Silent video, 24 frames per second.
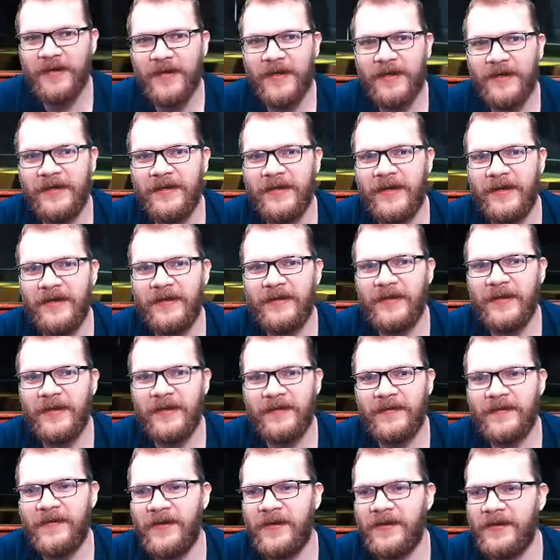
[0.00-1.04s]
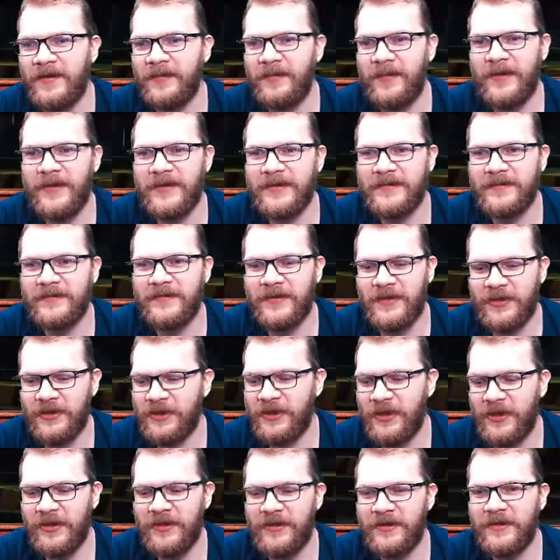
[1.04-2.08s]
get it done in like 30 minutes for
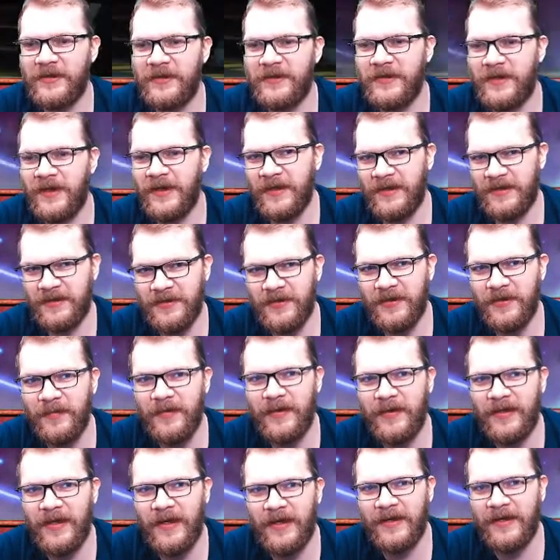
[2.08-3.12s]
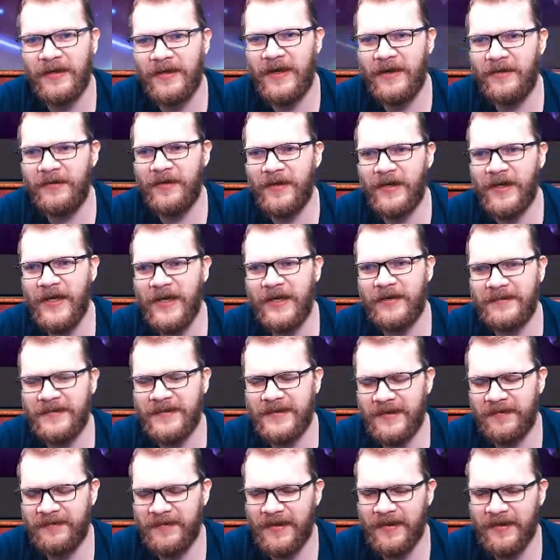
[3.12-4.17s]
sure. Like it took me like an hour and a half,
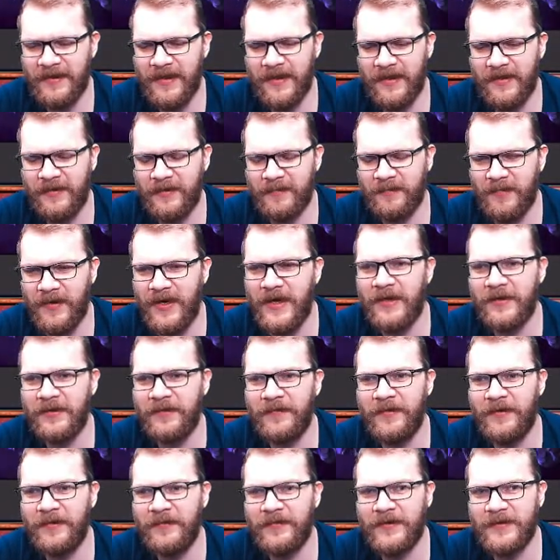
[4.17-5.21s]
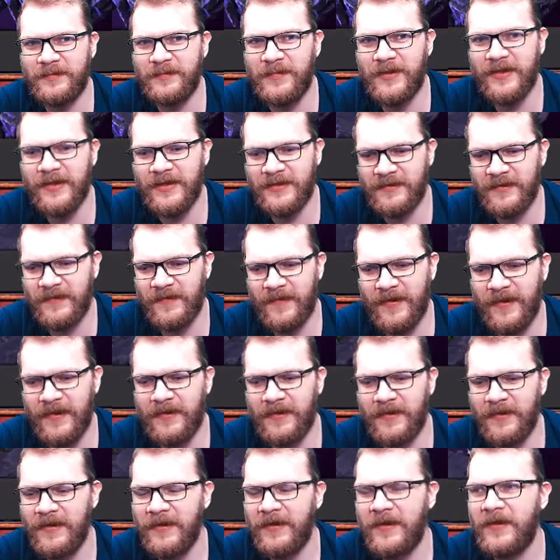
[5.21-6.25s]
stuff like that. Part of it was because of the,
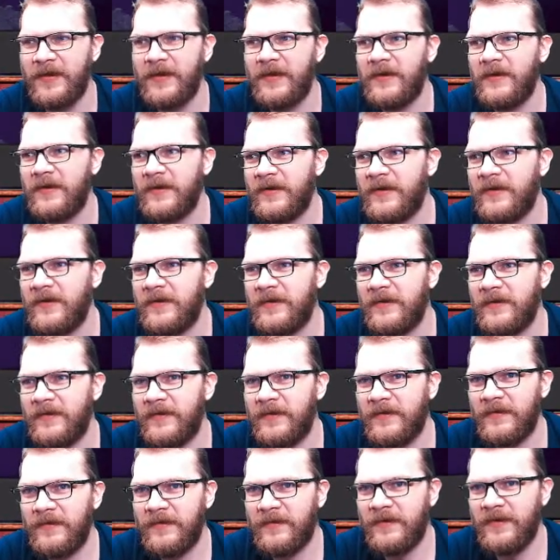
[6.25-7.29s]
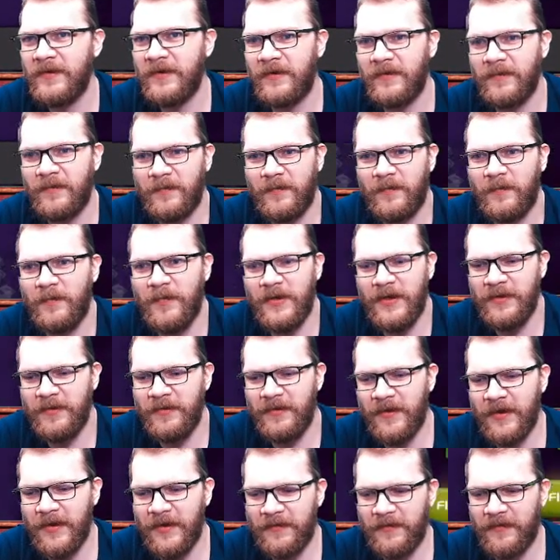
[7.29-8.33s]
you know, me
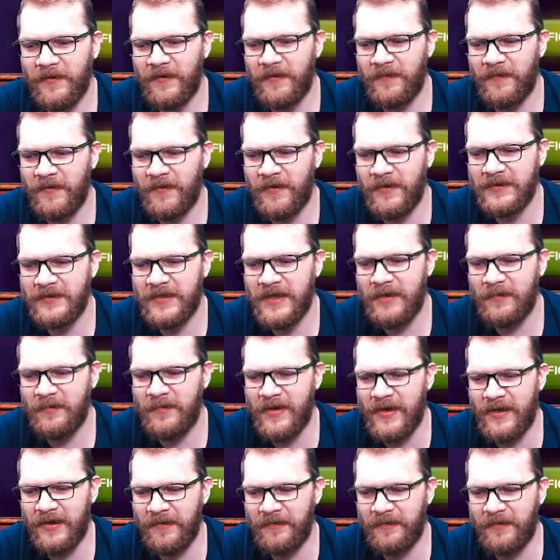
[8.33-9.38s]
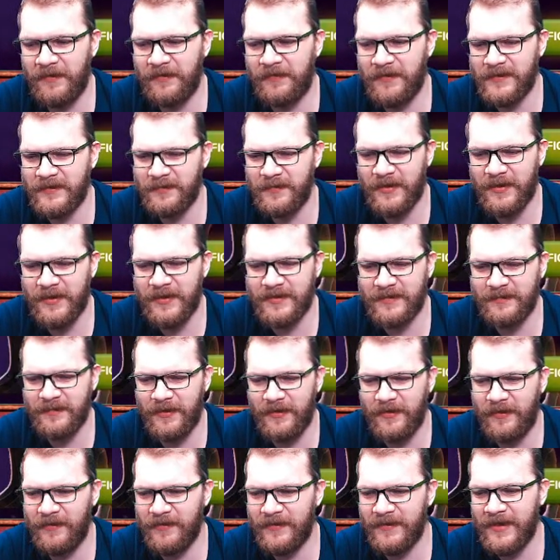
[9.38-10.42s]
doing it for the first time. Part of it was because my
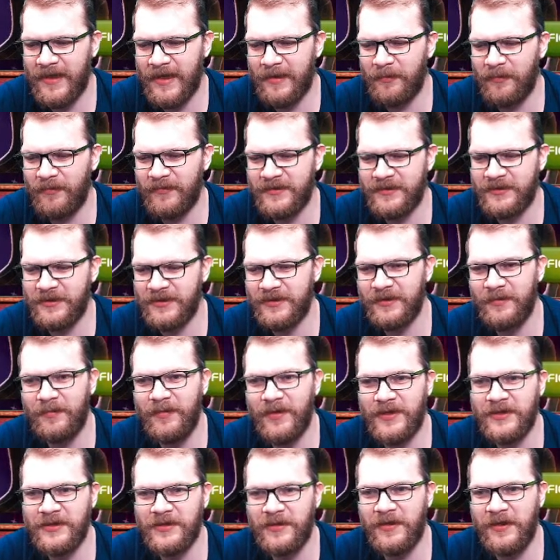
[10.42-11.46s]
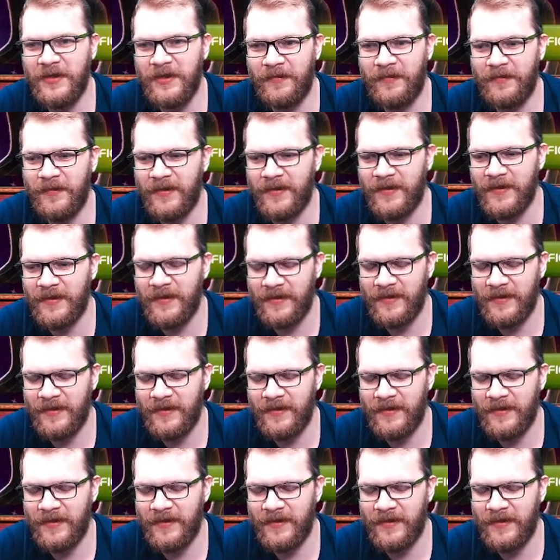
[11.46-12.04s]
old tap was just a bitch to deal with